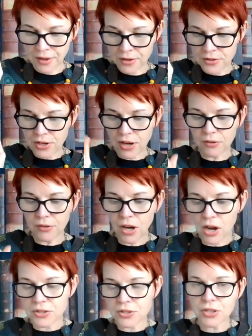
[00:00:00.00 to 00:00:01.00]
So
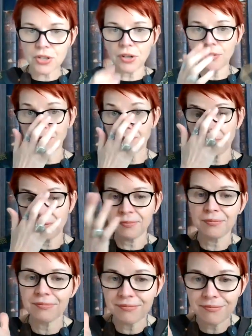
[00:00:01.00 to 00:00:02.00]
card 2,
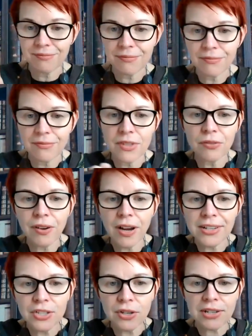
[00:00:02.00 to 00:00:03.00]

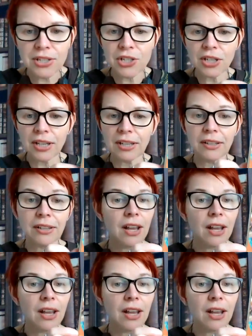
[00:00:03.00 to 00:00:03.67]
divine strategy.